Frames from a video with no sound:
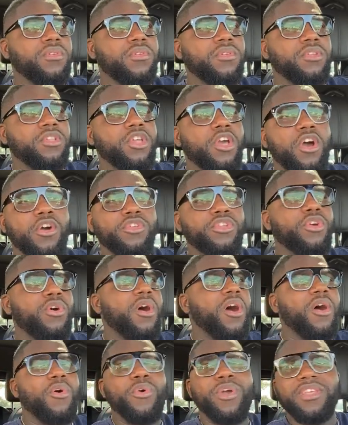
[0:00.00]
Yo, you
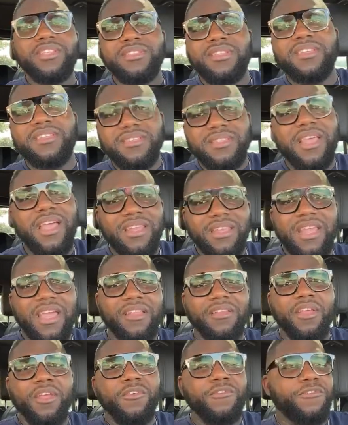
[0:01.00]
always this, that.
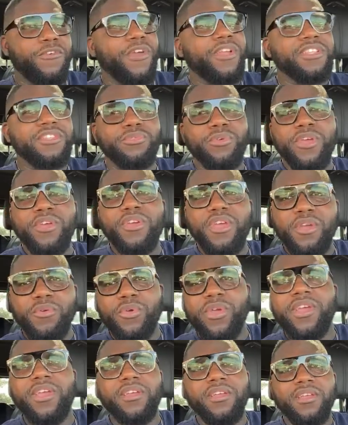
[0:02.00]
Friends,
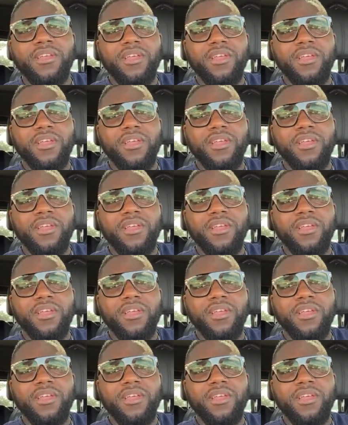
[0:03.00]
Ray.